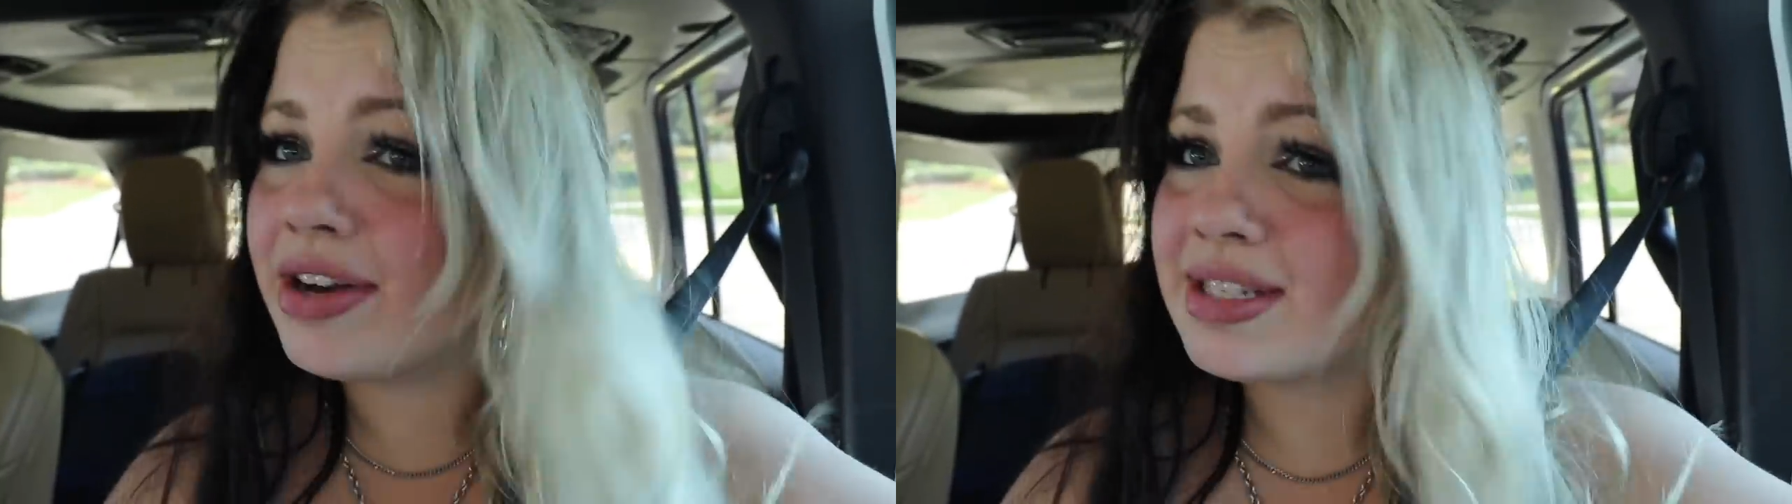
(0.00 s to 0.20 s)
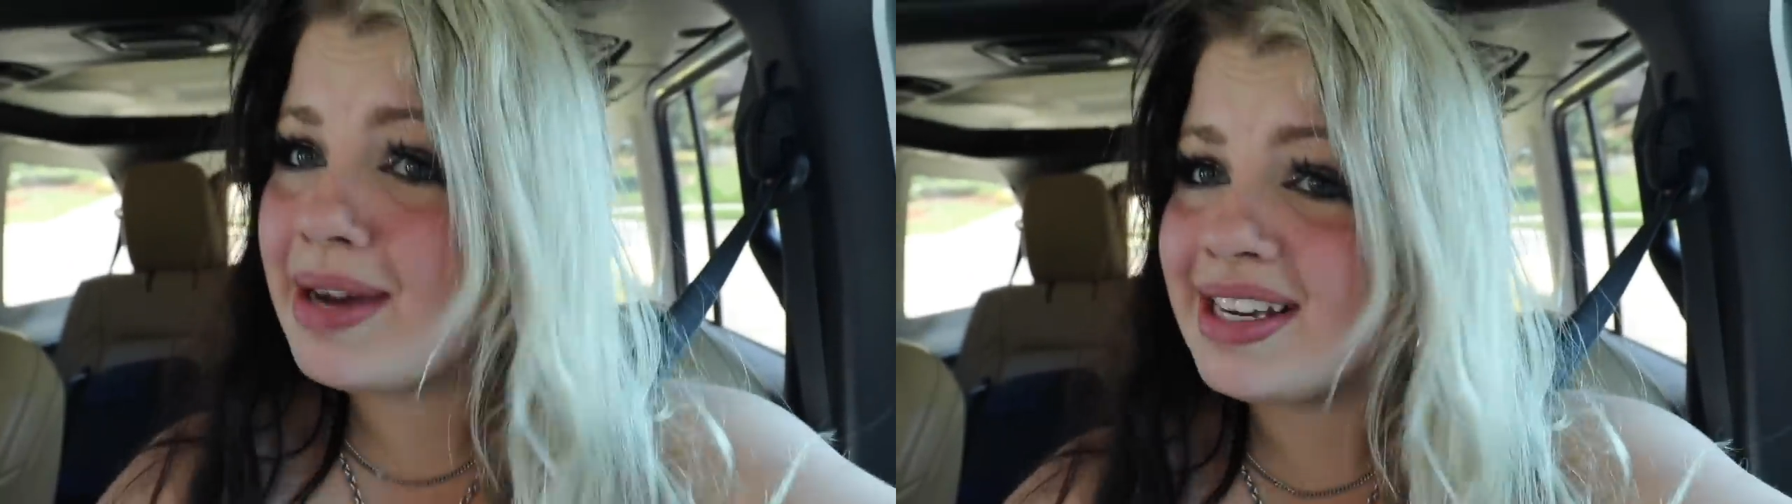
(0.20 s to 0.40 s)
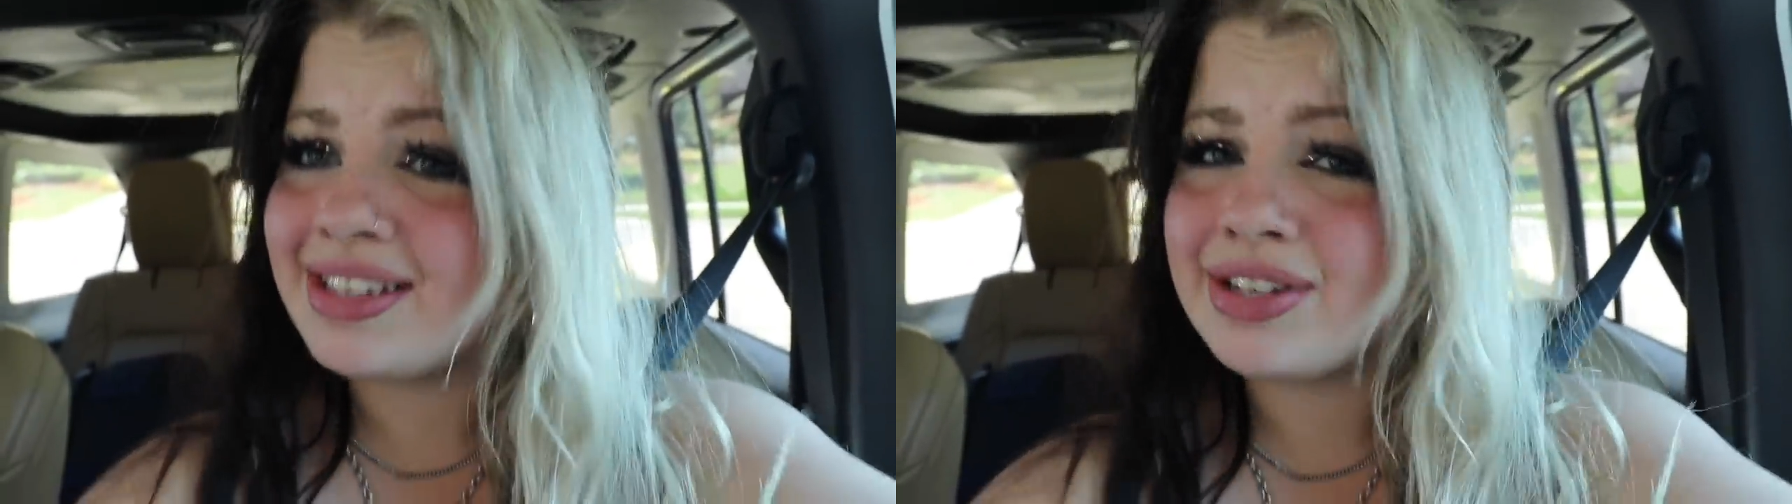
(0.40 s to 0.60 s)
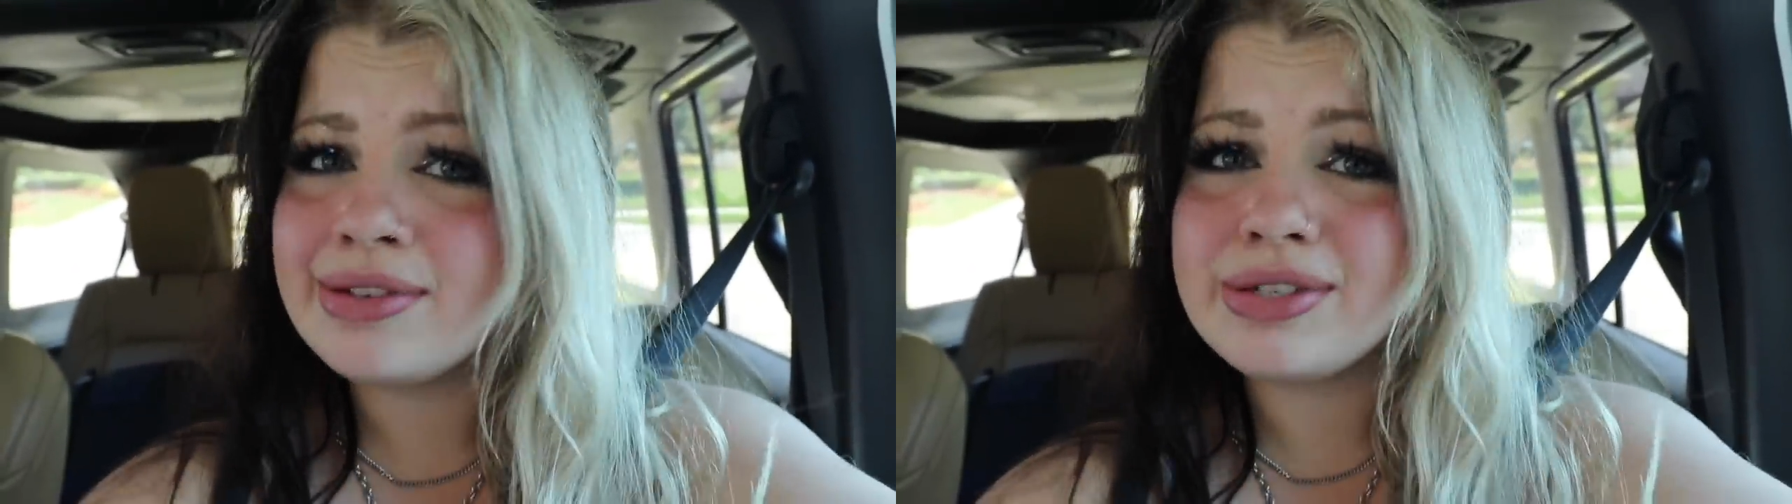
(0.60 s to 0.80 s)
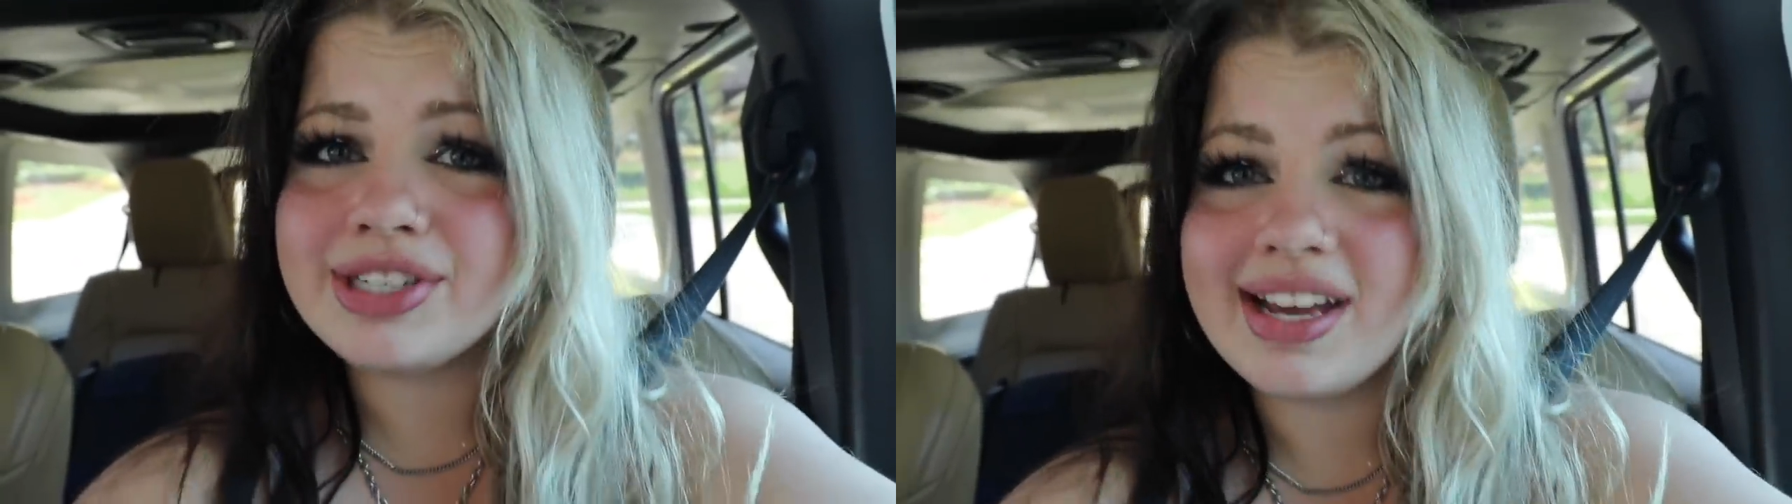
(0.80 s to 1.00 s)
It's my
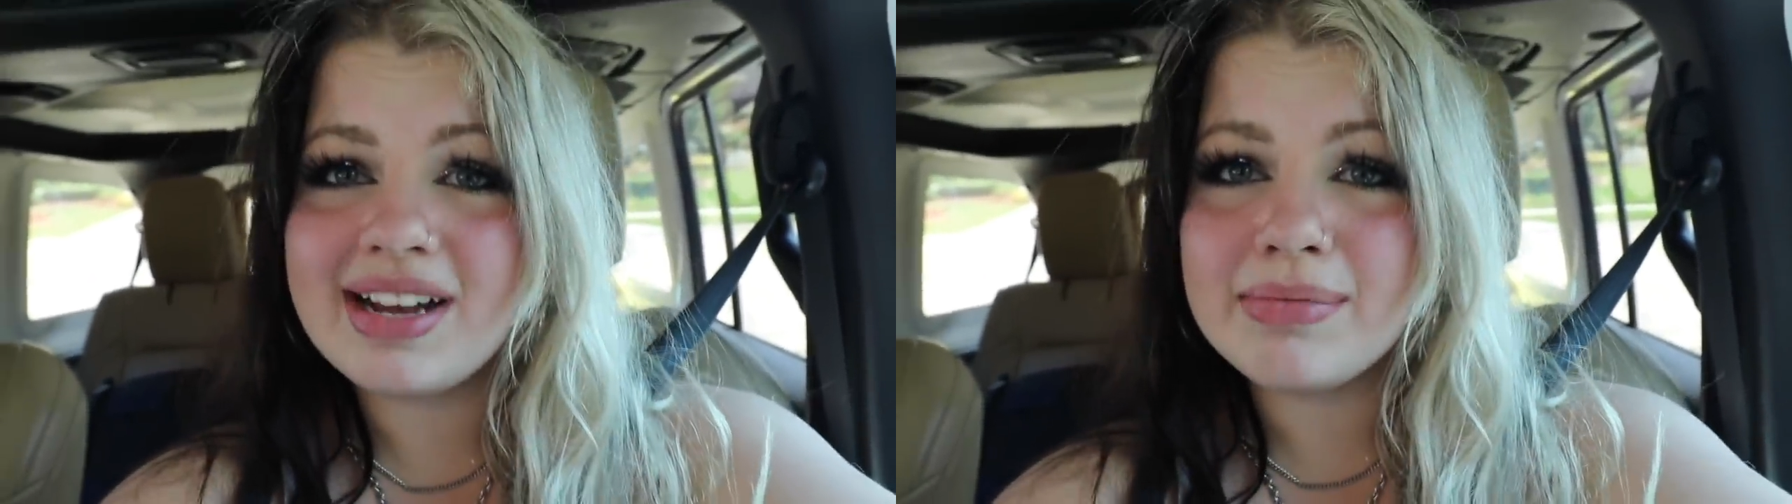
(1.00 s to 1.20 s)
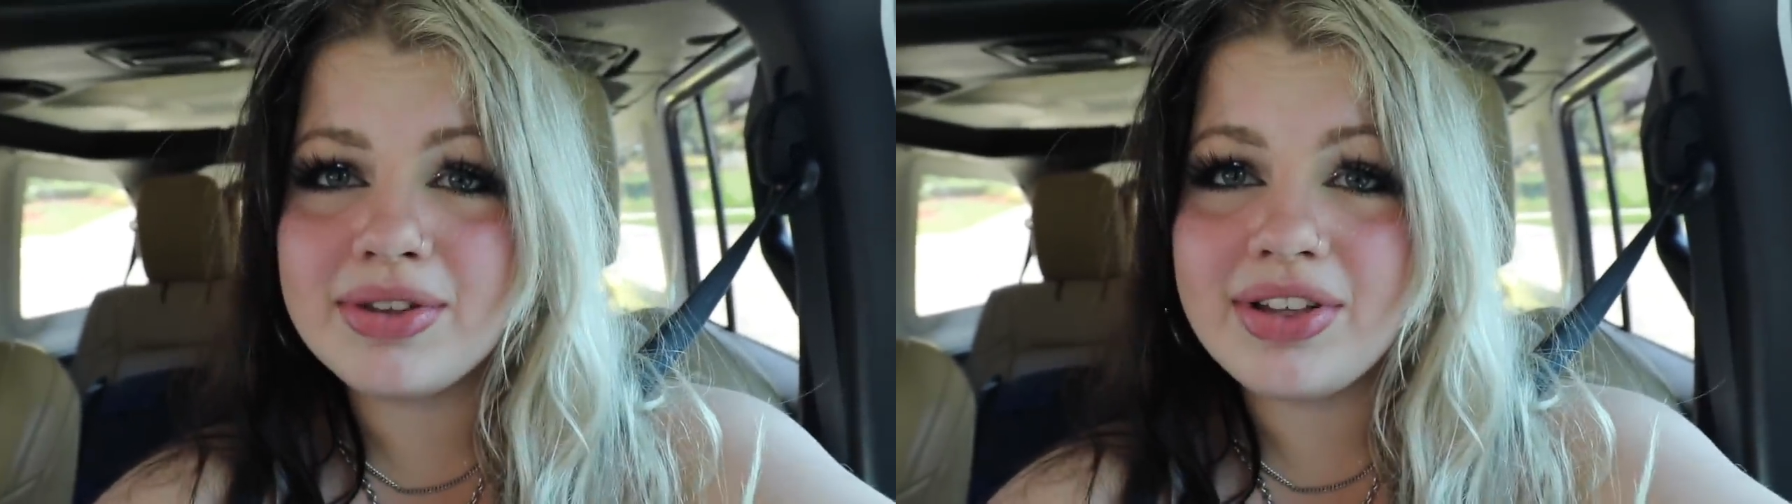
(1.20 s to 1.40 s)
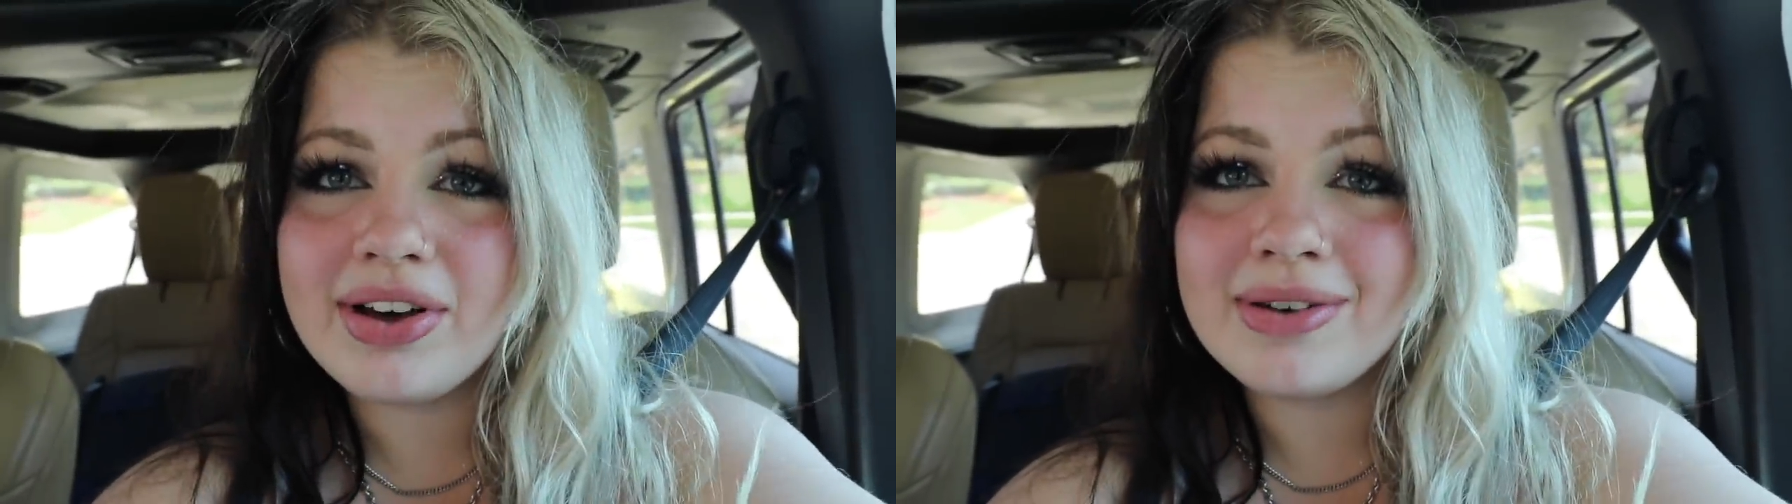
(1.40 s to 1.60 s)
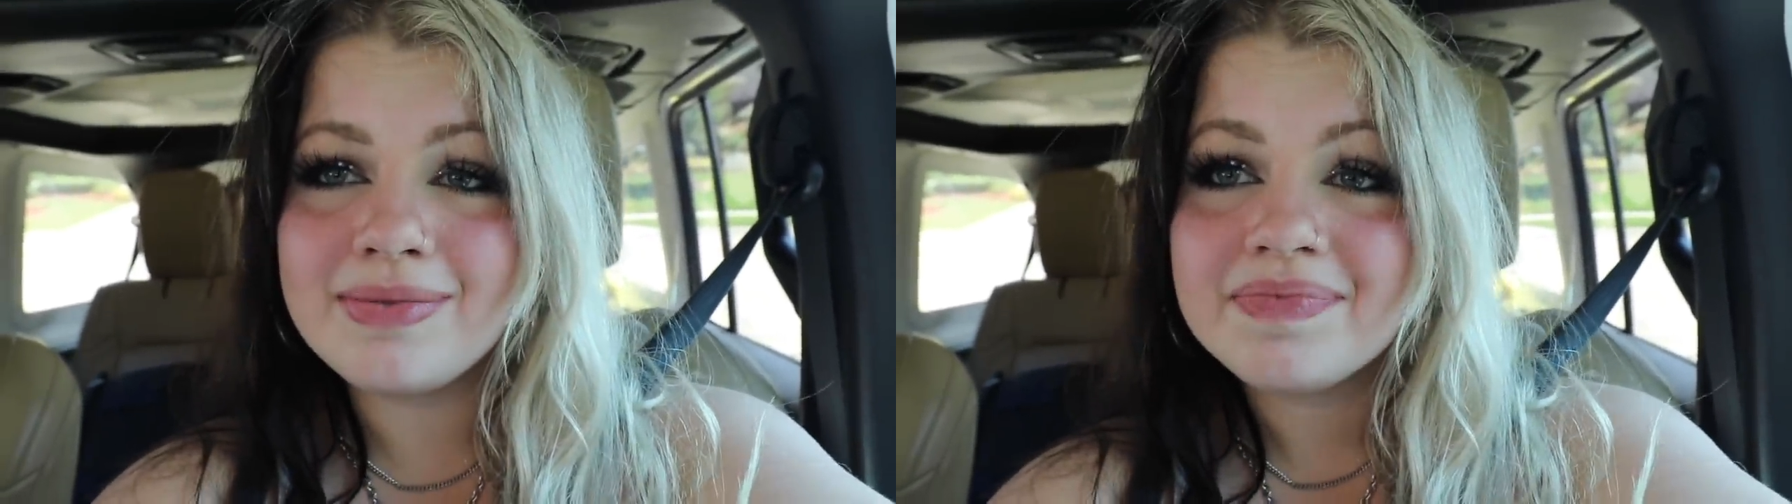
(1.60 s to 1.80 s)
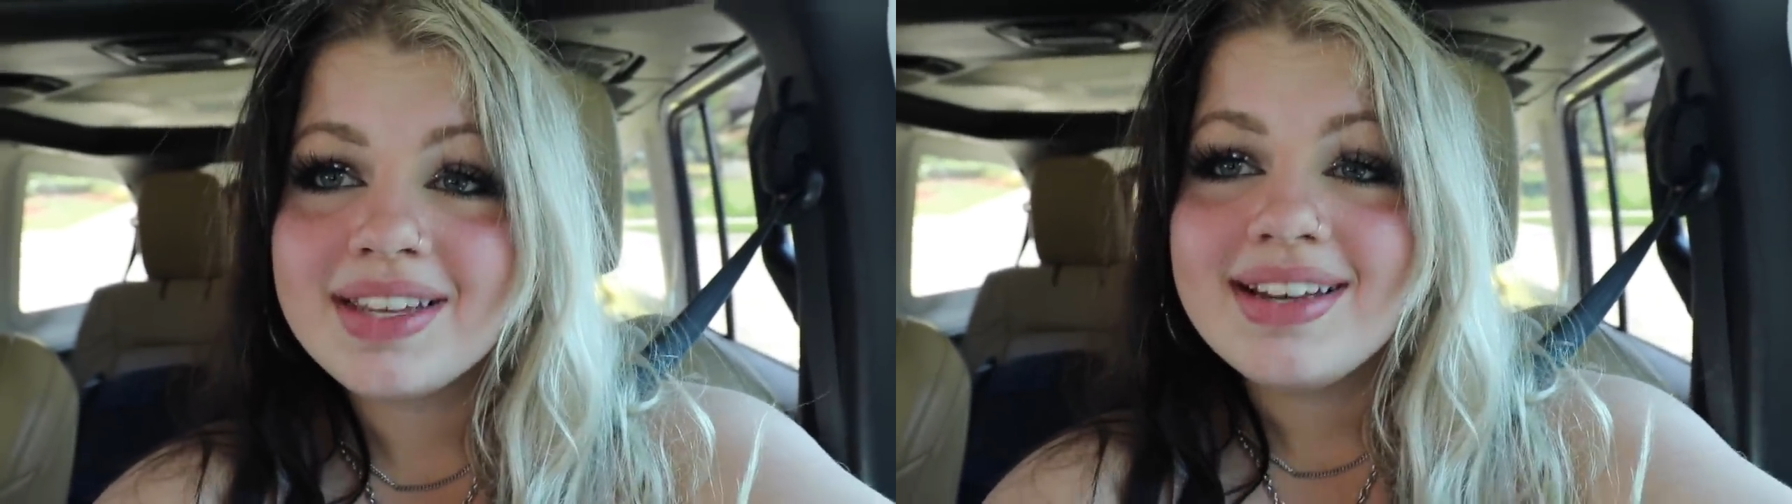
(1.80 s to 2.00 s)
huge camera though.